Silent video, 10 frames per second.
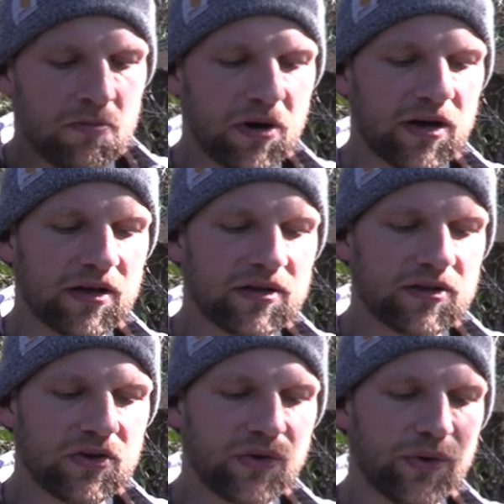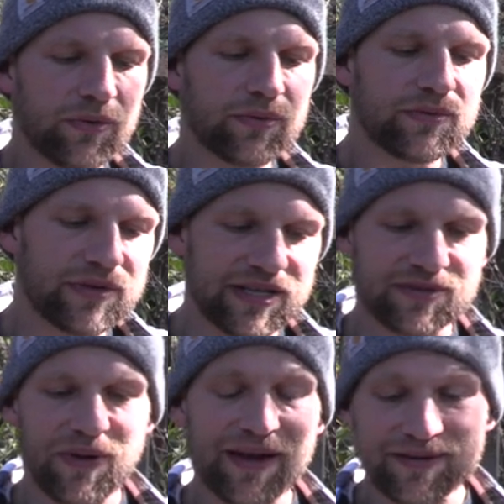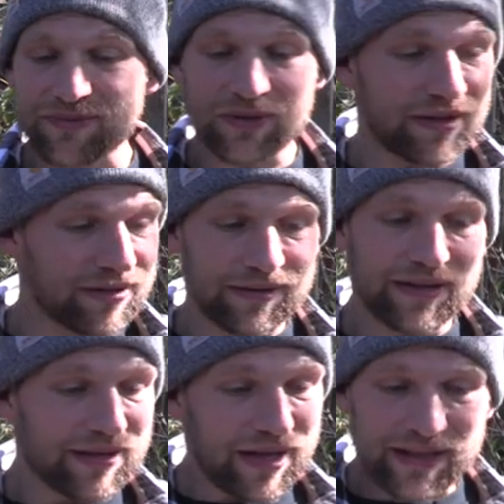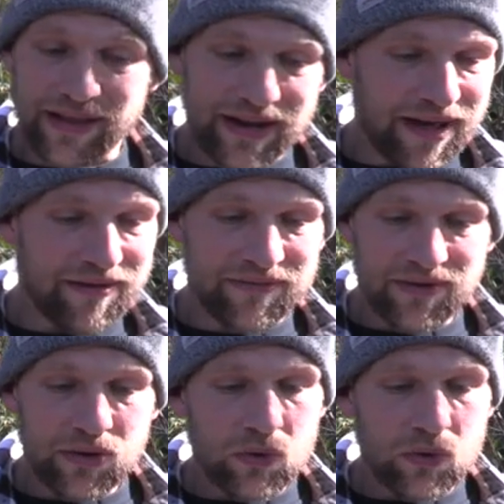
But, you know, these records were literally like they'd have